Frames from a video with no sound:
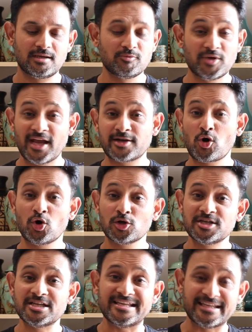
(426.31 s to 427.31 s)
We had
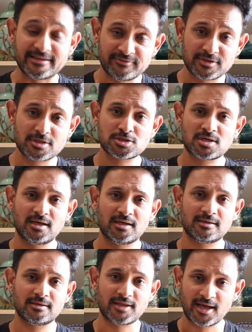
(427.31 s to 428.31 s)
already given the
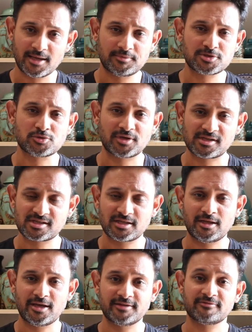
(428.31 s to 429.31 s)
child the hypertonic
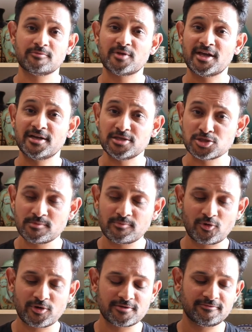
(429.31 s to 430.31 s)
saline from the head injury
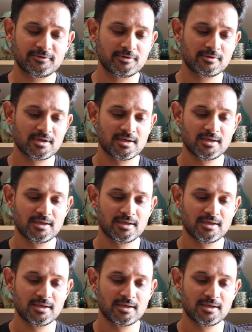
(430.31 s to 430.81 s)
point of view.